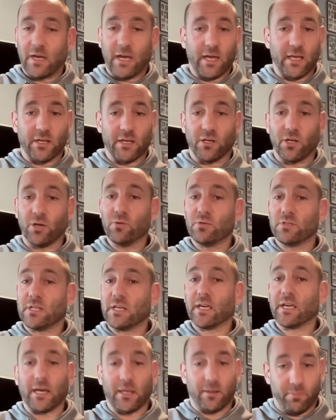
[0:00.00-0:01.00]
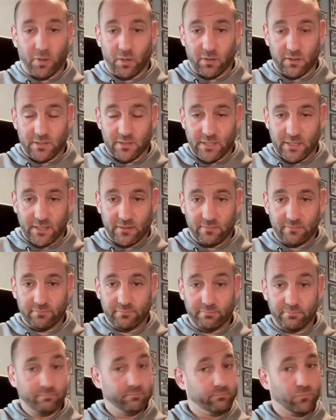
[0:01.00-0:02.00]
a no dickhead policy.
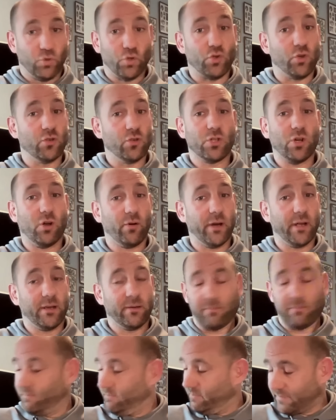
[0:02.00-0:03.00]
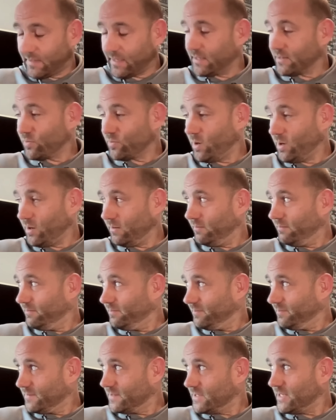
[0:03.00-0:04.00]
True story. That's what
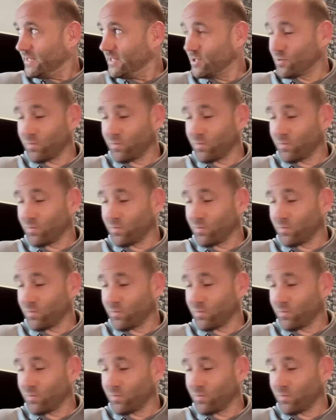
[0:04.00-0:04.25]
Sydney